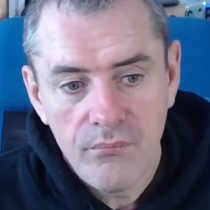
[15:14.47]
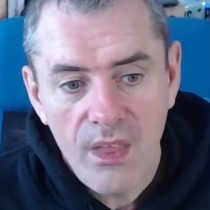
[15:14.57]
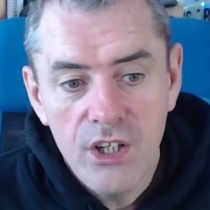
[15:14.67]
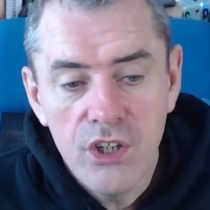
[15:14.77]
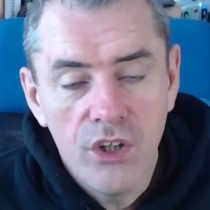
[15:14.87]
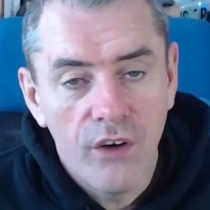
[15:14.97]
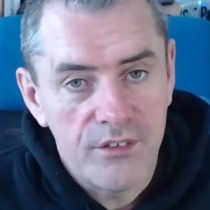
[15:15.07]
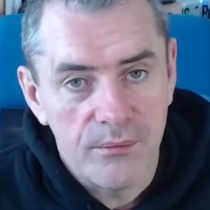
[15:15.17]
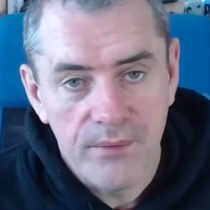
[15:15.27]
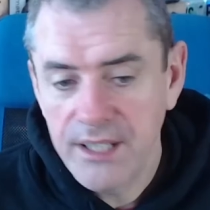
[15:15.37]
love
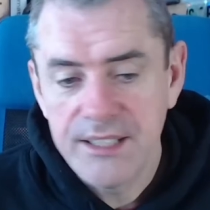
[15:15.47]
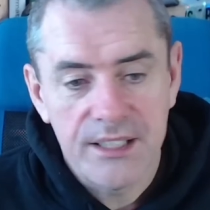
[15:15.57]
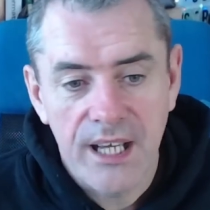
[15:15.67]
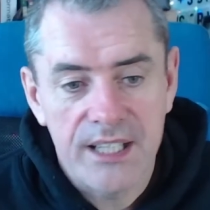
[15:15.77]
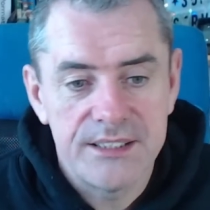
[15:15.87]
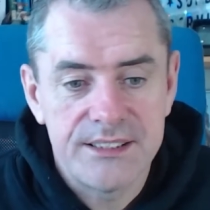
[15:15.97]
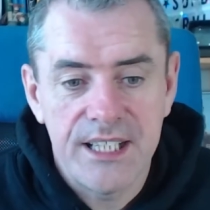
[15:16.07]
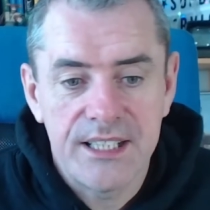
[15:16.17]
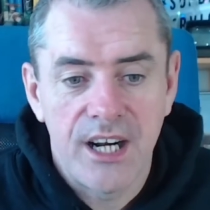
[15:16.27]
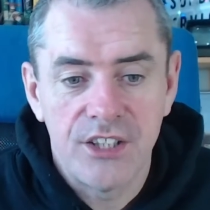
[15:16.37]
them. I think
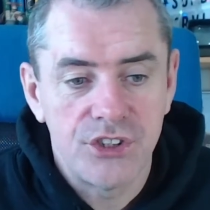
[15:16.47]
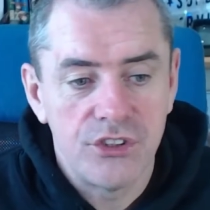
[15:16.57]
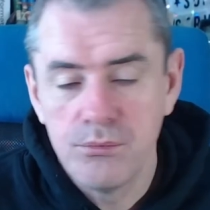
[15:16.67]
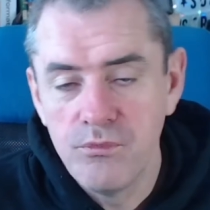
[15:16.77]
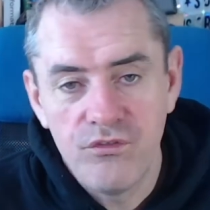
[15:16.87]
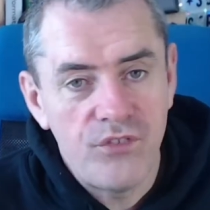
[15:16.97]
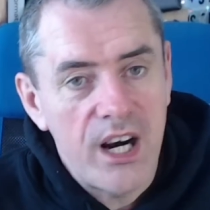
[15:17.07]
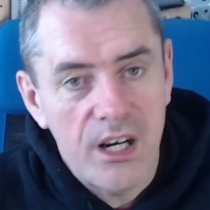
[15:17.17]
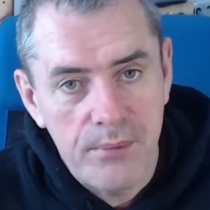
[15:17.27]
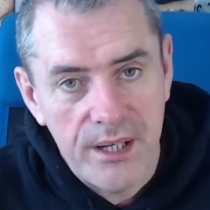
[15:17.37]
estate cars are a
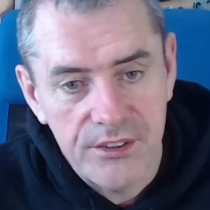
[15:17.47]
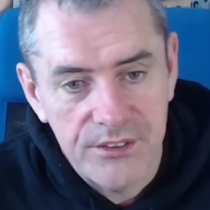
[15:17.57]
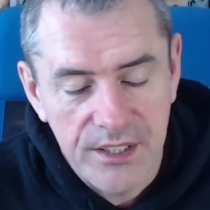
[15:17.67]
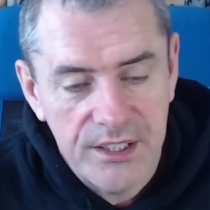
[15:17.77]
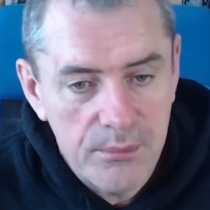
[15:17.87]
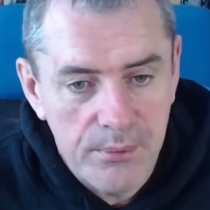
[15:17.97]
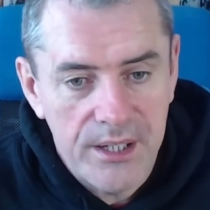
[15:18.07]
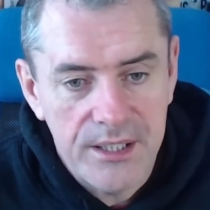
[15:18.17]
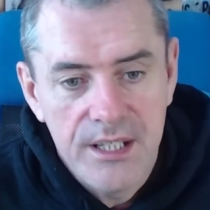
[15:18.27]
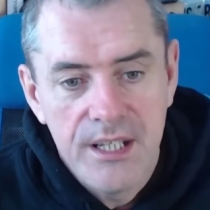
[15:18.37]
far better thing to
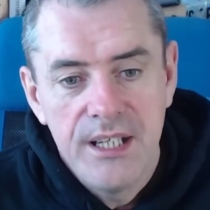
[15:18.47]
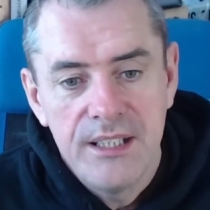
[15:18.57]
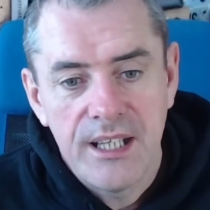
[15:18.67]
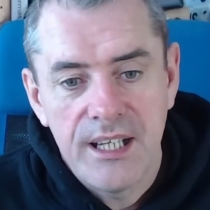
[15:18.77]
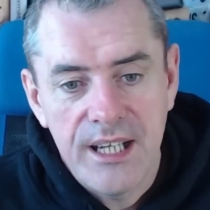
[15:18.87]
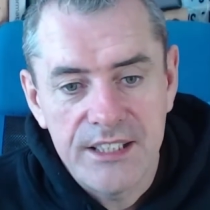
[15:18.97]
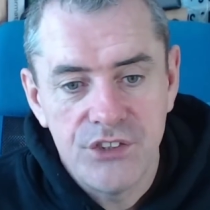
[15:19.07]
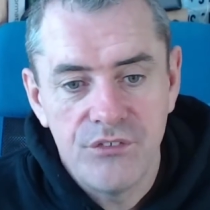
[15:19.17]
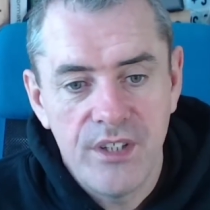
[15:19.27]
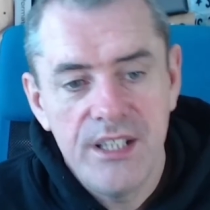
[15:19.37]
buy than an
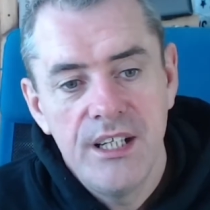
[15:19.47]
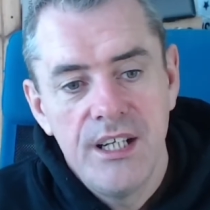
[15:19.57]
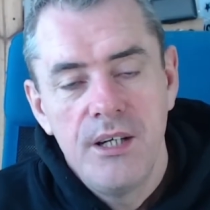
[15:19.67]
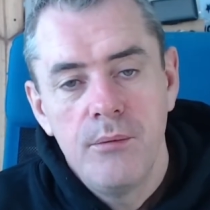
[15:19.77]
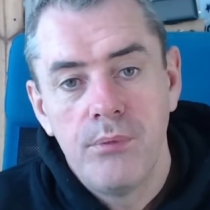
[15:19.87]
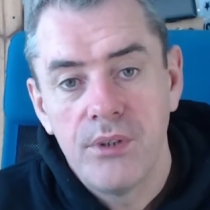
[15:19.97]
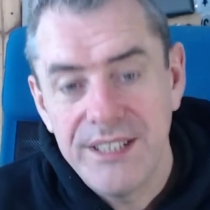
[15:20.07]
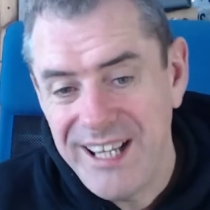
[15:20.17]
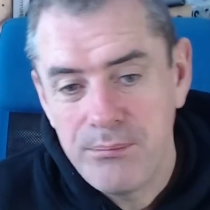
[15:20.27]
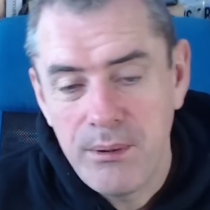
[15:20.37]
SUV, but
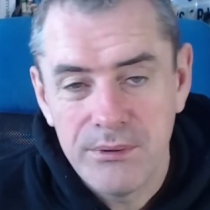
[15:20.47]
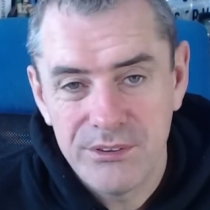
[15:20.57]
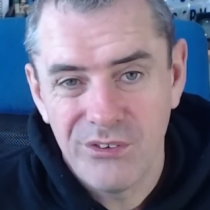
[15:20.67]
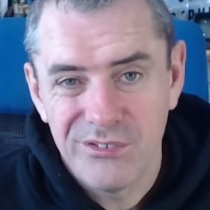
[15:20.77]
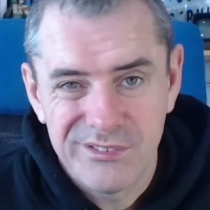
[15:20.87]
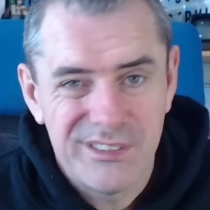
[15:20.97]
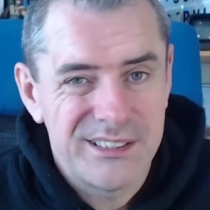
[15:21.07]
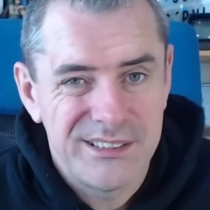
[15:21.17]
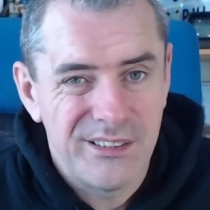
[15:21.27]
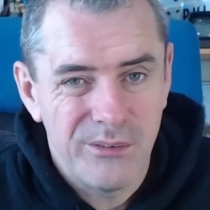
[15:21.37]
yet people don't
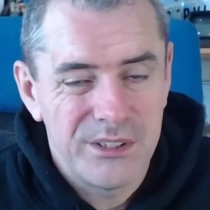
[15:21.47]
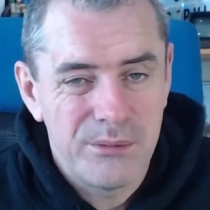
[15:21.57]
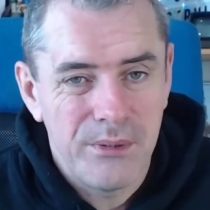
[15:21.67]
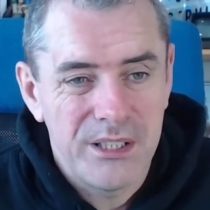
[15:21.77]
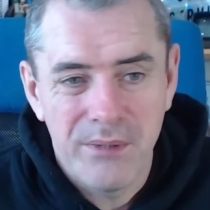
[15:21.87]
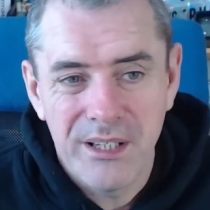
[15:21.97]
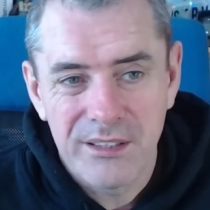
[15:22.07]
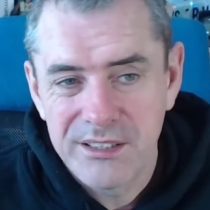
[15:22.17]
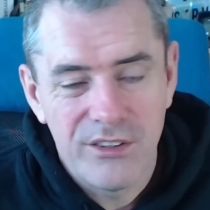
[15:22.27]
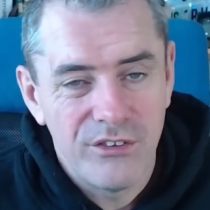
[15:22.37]
necessarily want to buy them either
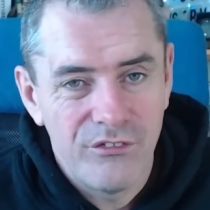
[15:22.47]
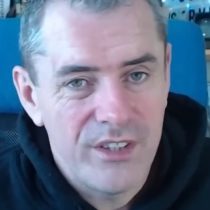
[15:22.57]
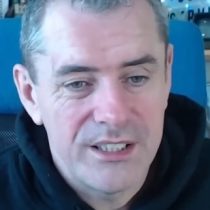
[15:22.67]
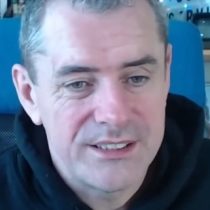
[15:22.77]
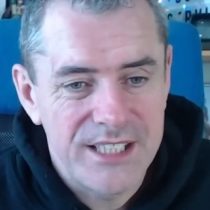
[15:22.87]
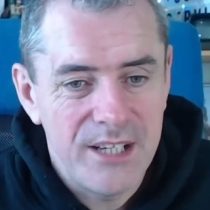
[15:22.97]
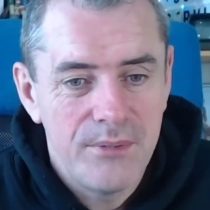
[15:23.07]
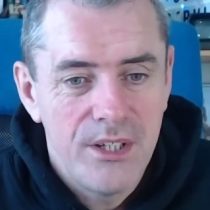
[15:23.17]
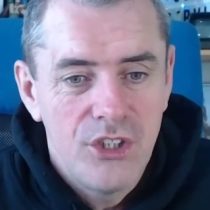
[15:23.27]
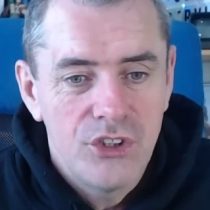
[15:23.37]
because they don't feel the same.
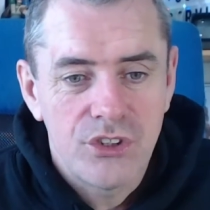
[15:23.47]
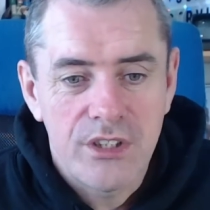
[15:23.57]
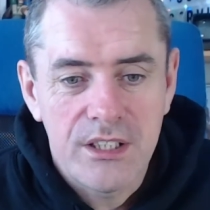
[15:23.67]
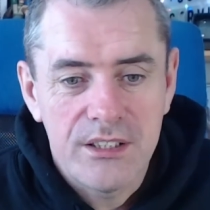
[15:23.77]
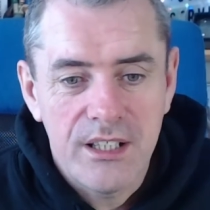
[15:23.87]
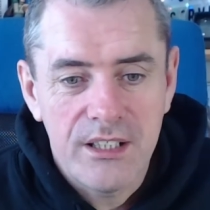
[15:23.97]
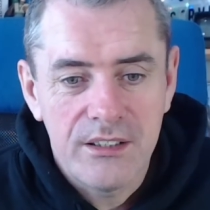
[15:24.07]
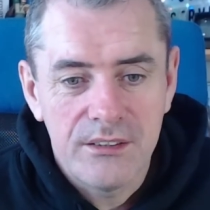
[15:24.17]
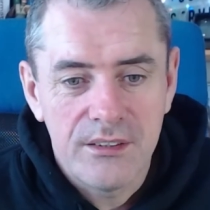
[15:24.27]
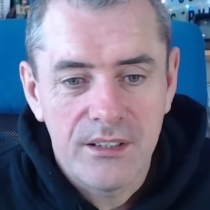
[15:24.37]
So
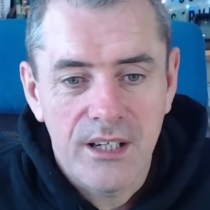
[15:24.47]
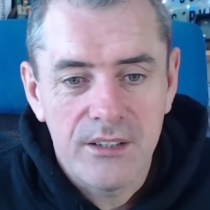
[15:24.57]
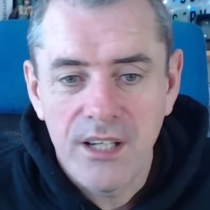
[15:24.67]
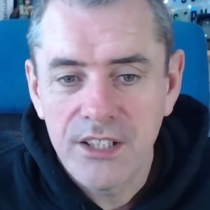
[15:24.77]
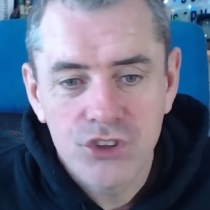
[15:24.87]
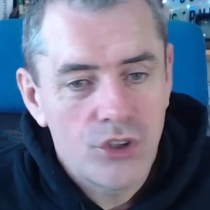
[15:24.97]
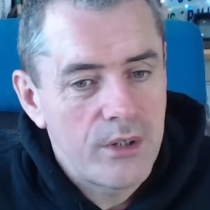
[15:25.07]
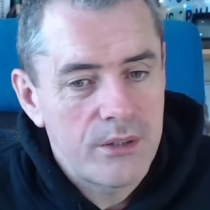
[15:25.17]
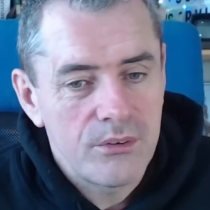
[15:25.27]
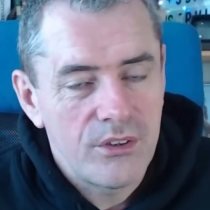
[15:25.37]
I'm not sure
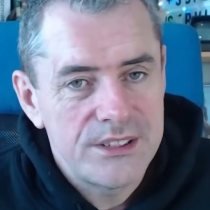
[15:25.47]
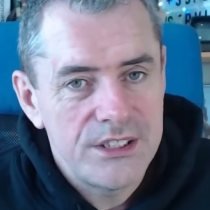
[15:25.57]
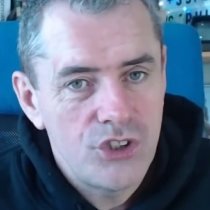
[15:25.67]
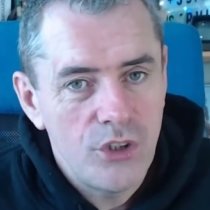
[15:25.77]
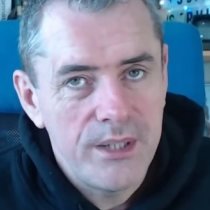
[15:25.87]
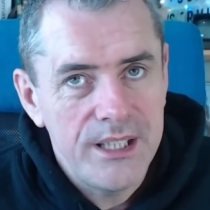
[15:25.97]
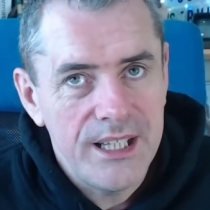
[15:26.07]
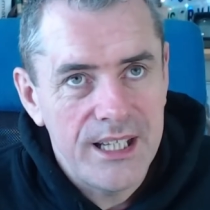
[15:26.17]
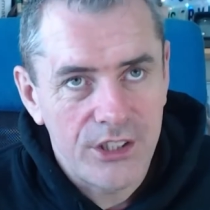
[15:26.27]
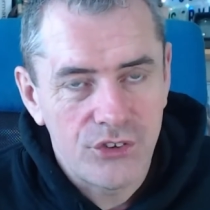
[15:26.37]
whether we're going to see too many
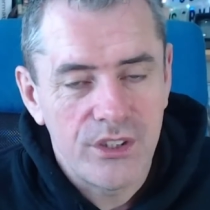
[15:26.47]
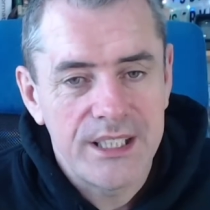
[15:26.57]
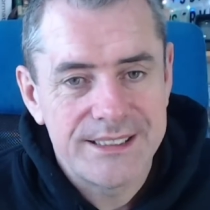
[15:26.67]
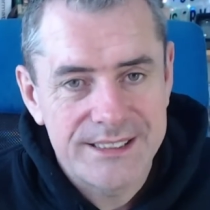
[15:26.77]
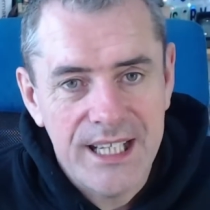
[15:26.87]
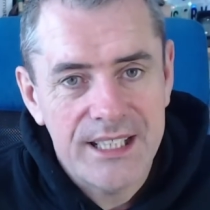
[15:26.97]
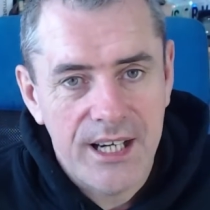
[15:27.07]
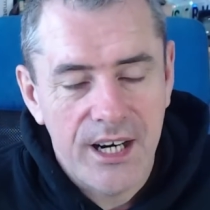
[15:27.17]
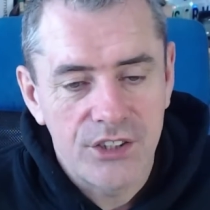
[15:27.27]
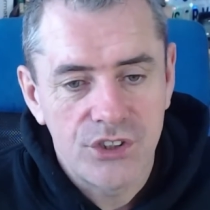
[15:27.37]
electric estate
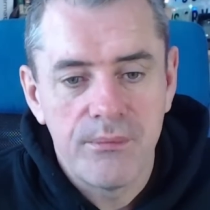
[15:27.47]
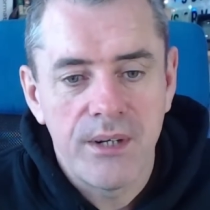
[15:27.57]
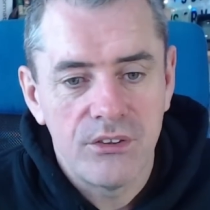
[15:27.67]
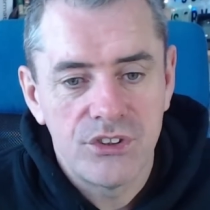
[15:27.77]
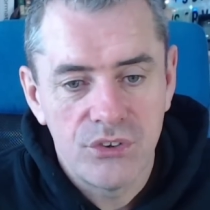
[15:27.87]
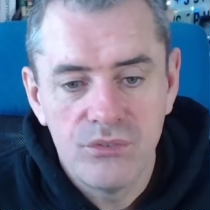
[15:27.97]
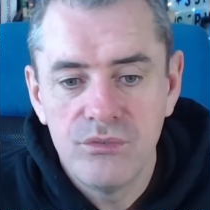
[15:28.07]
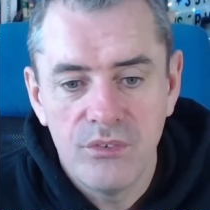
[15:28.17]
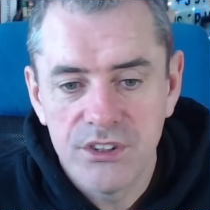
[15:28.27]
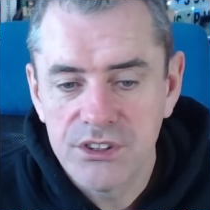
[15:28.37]
cars coming out soon.
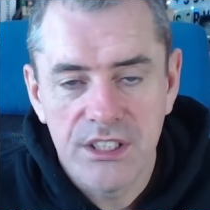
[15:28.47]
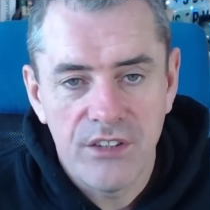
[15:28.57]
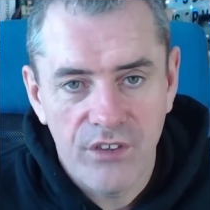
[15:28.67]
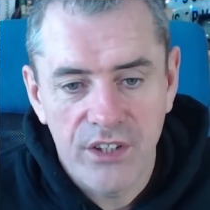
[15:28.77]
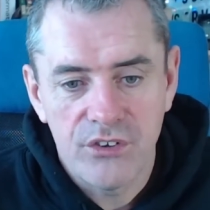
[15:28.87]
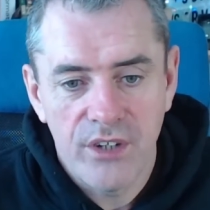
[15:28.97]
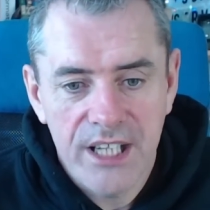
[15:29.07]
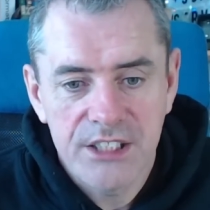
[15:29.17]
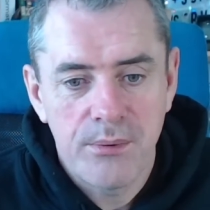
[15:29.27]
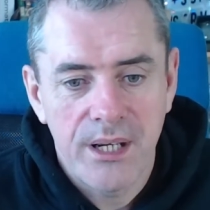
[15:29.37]
We'll just see the 5-door
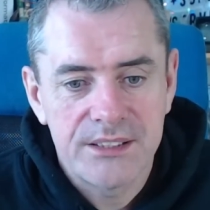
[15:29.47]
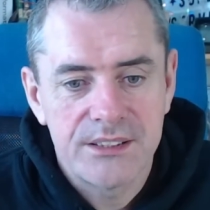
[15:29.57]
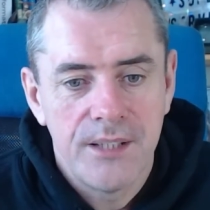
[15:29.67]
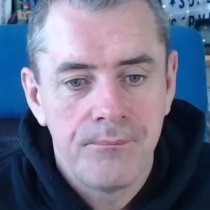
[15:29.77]
hatchbacks,